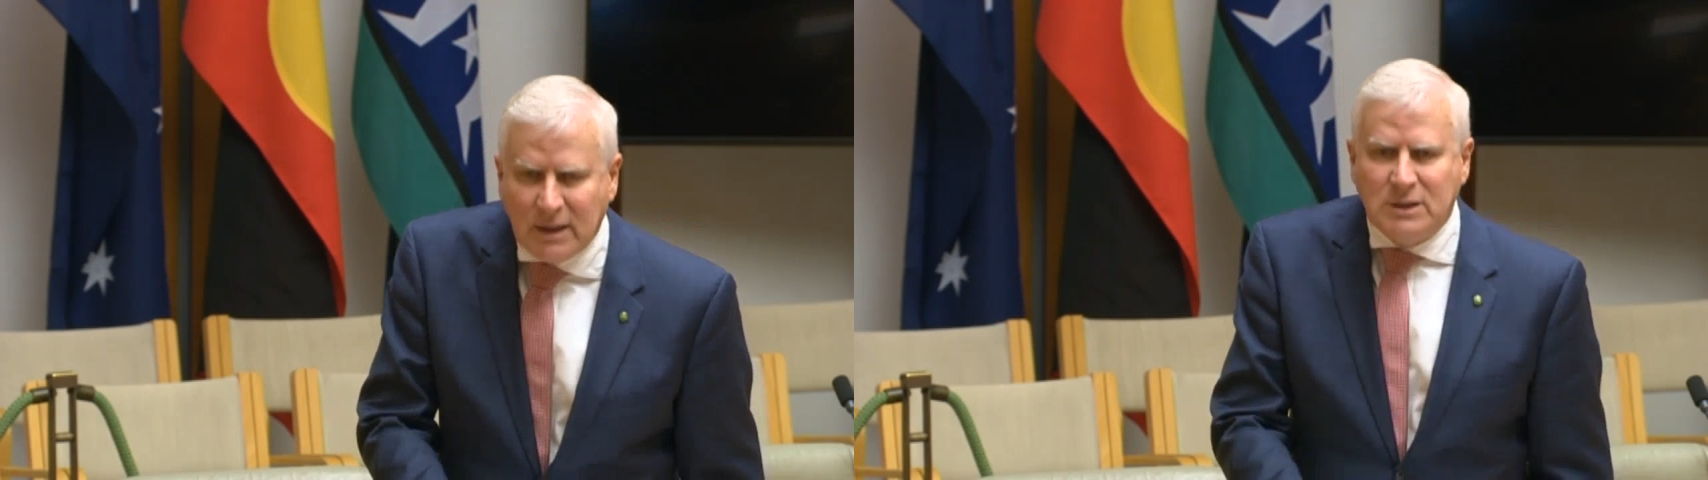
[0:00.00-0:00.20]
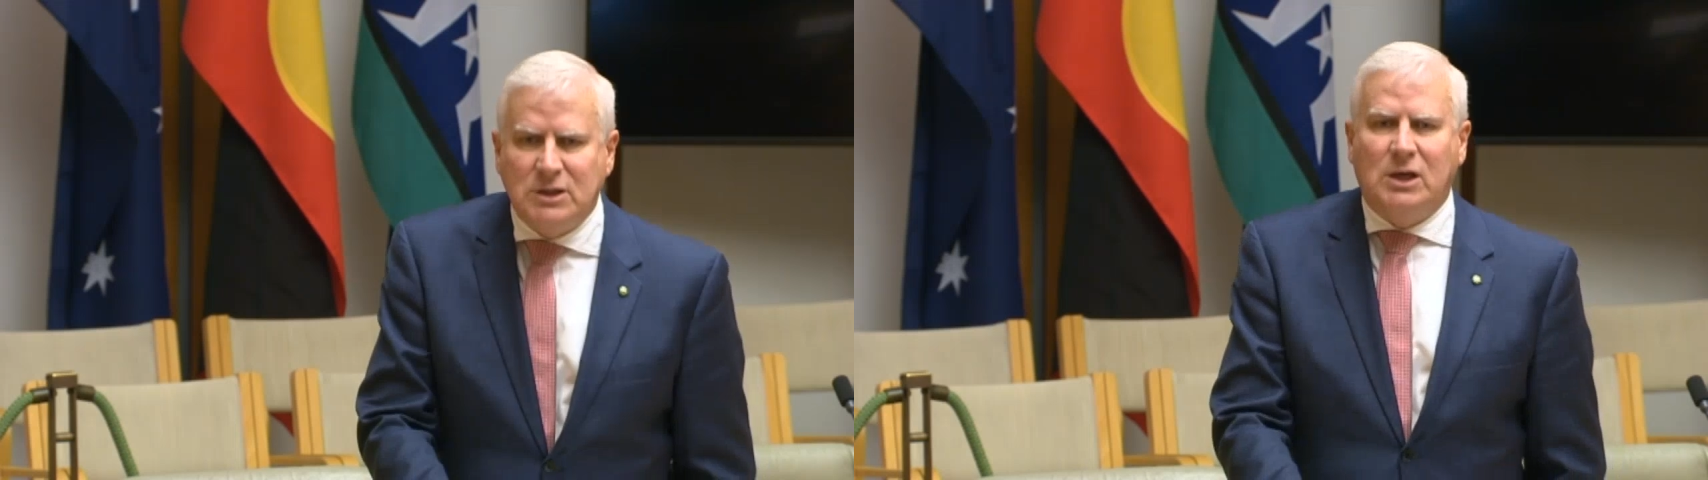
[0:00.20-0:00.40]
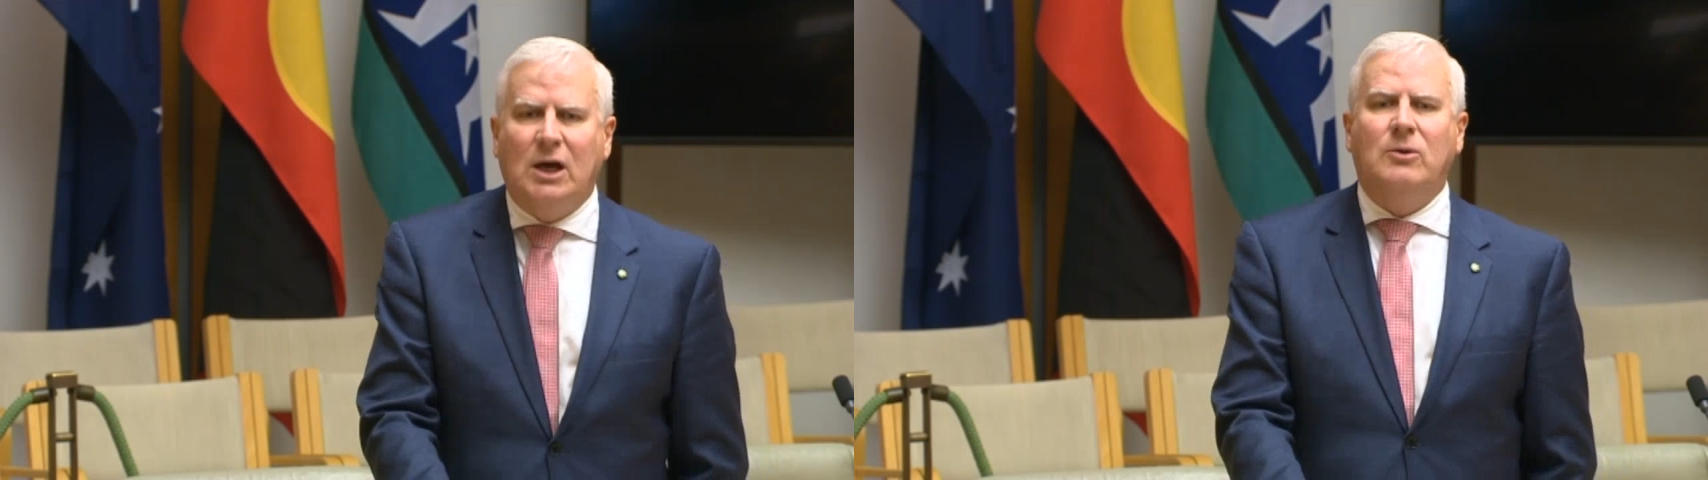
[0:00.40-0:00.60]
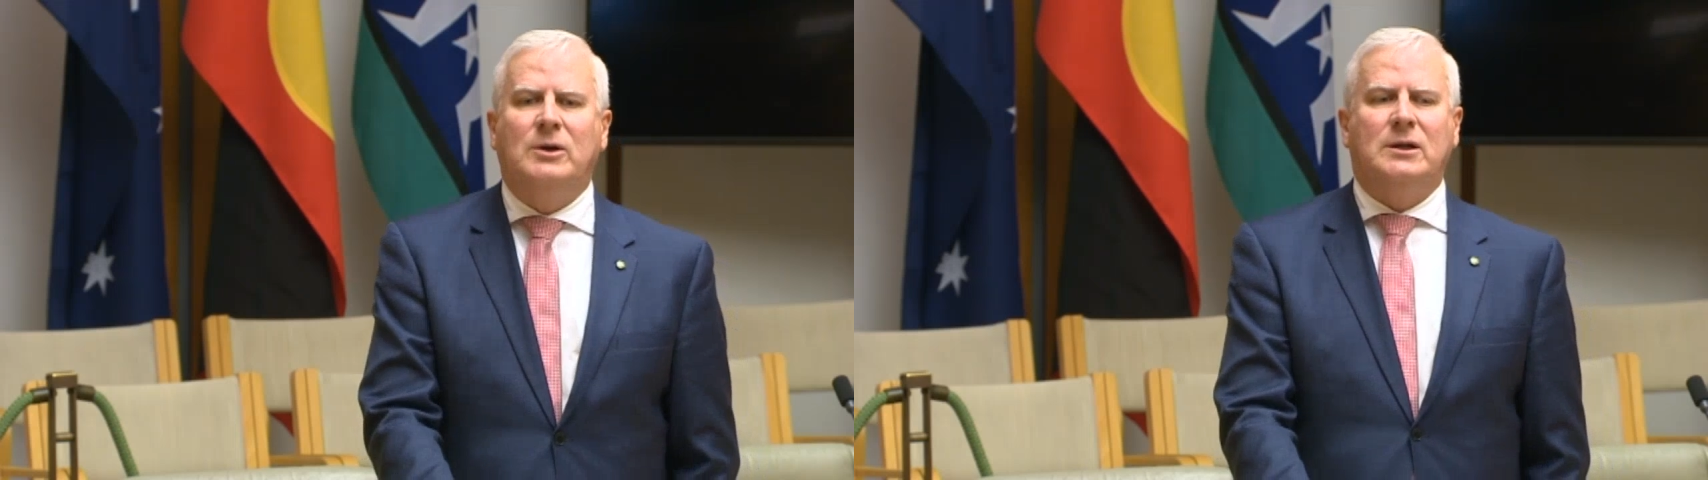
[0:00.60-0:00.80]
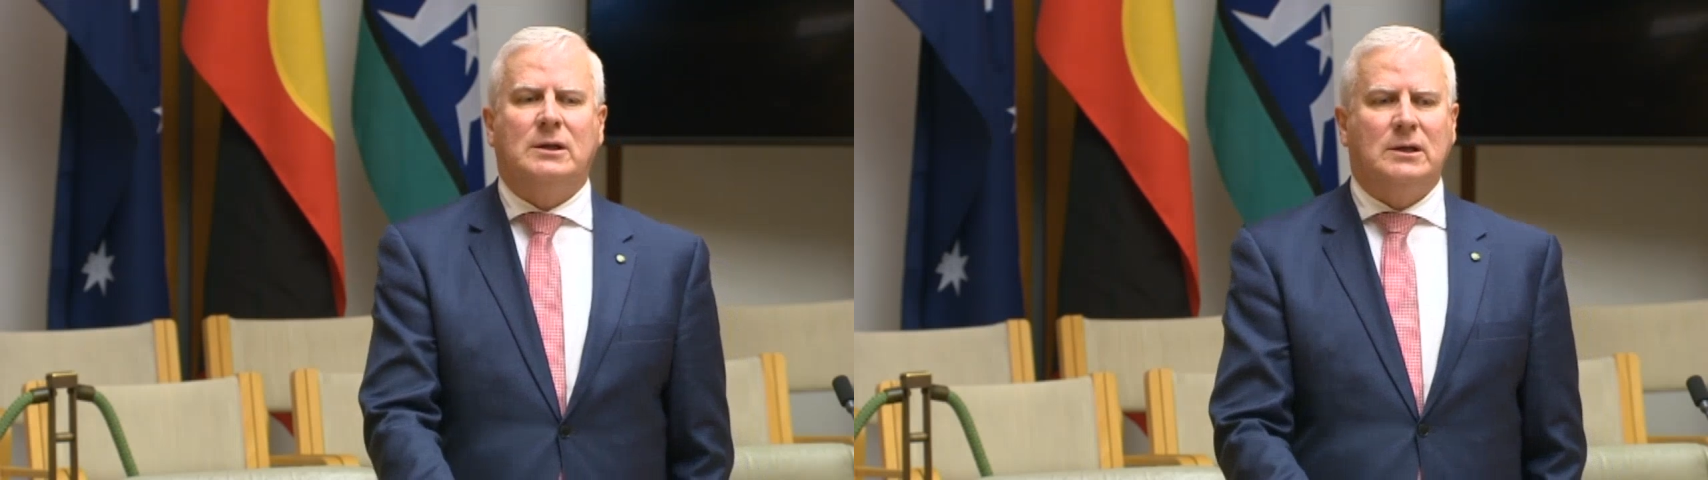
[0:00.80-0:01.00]
to go
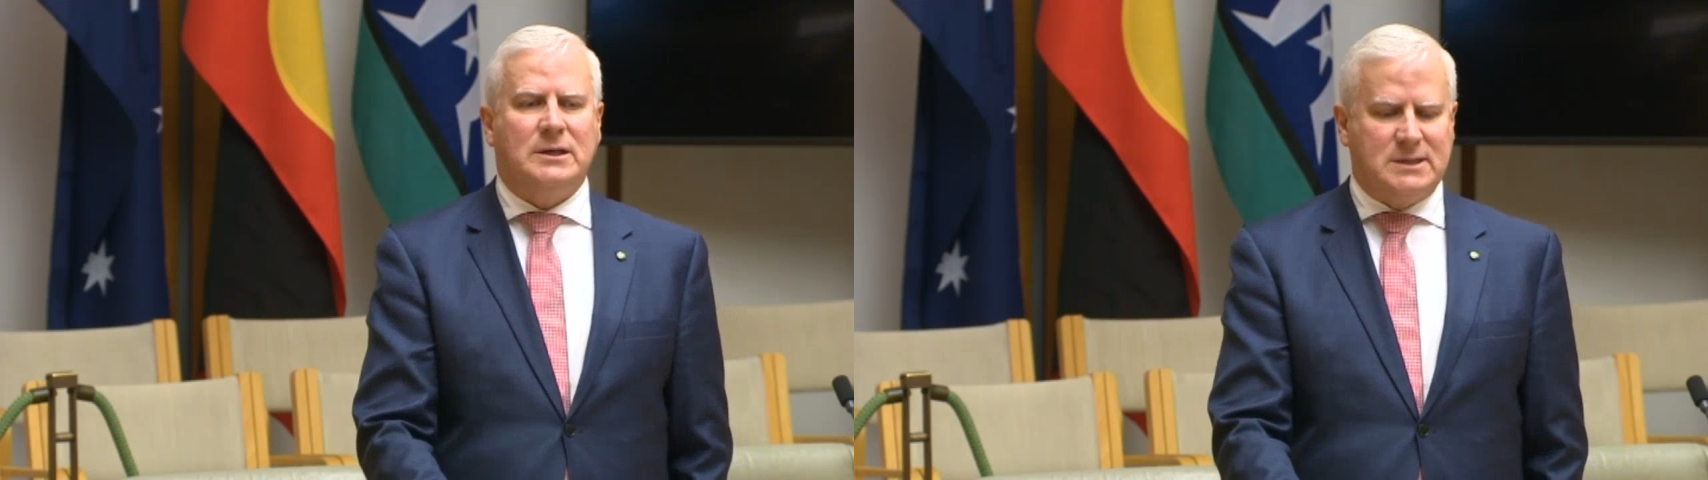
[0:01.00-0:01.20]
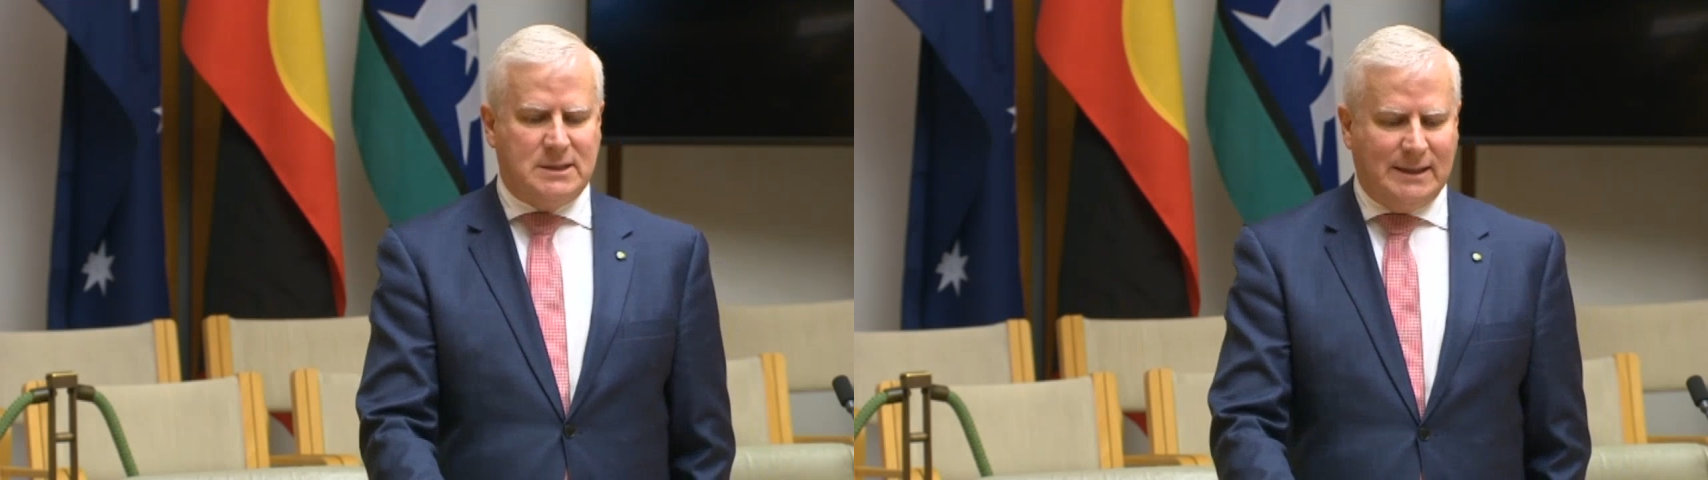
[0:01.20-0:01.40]
and at least